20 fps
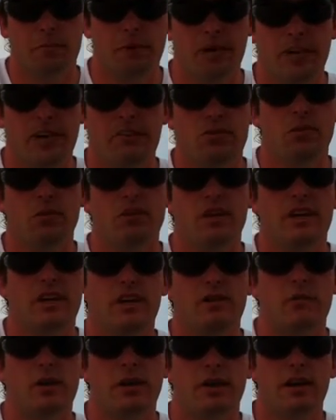began to
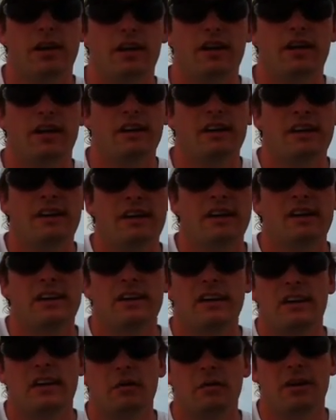think about
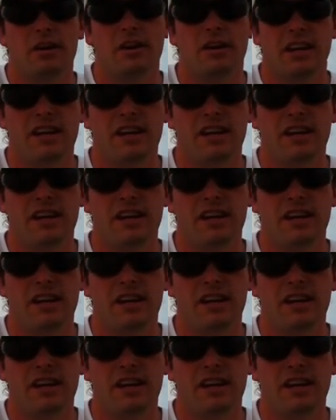a